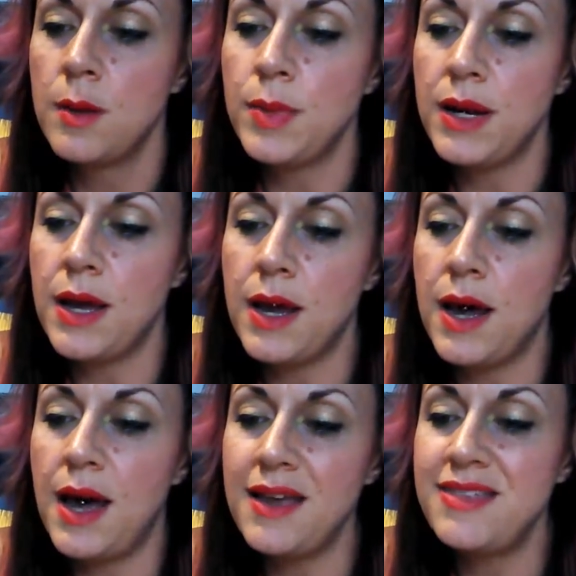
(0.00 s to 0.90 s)
but
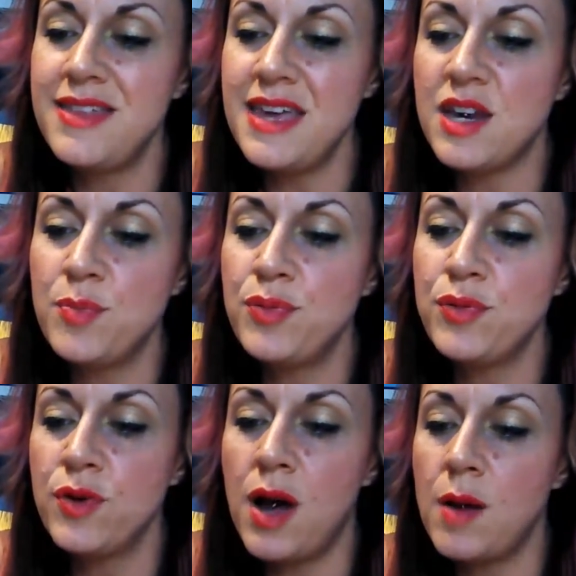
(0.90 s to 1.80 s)
I think
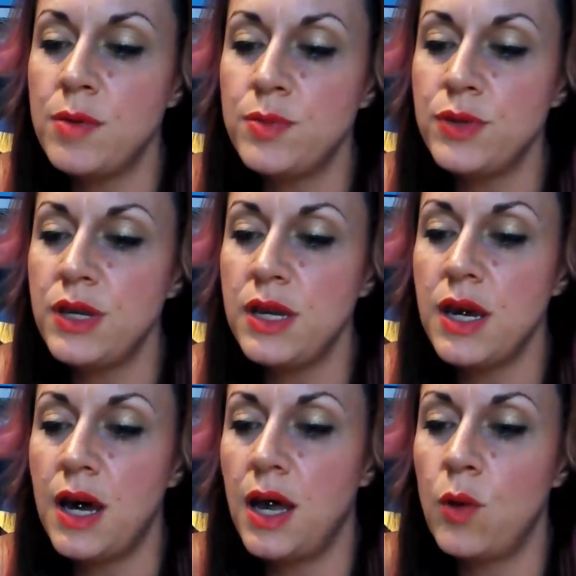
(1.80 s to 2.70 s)
probably
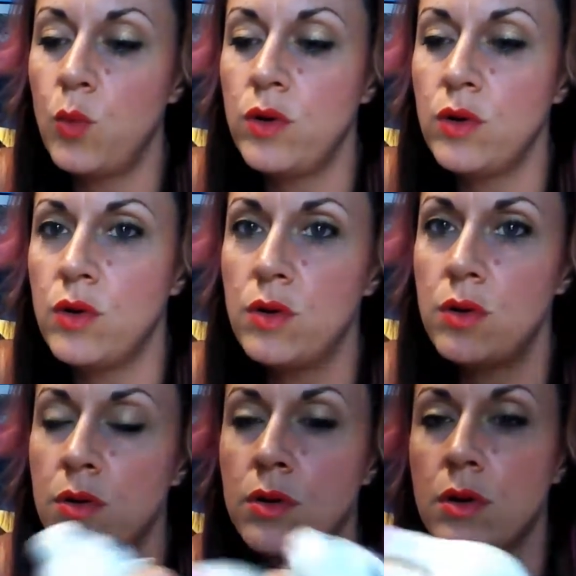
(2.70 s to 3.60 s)
I will
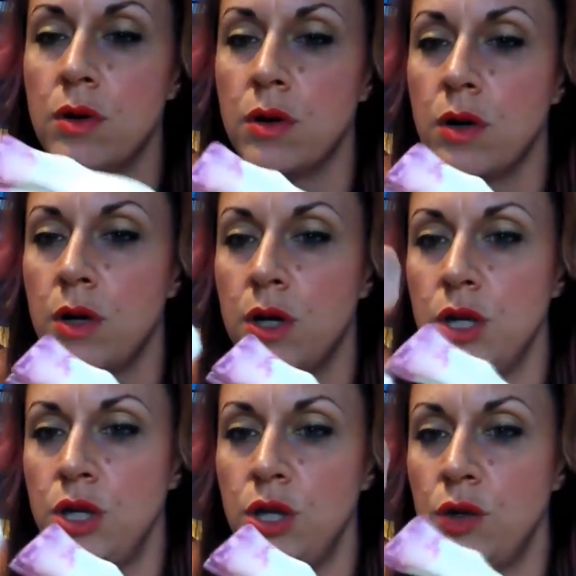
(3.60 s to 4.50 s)

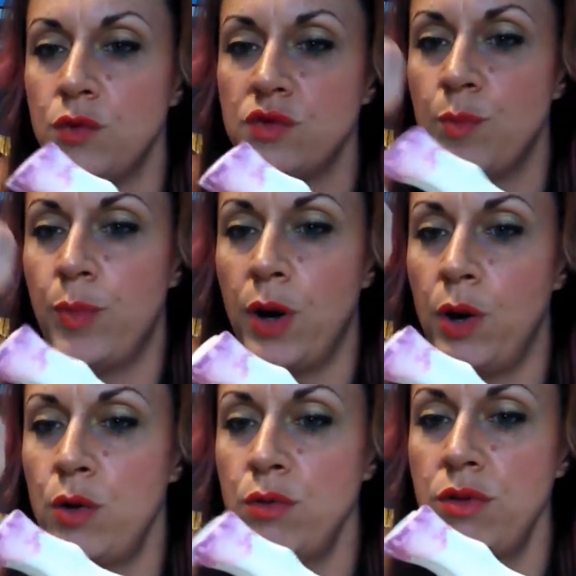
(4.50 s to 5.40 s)
use
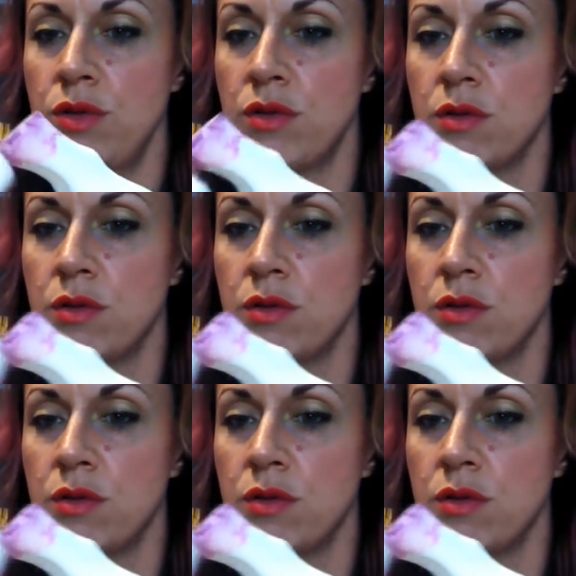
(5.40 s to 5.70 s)
both.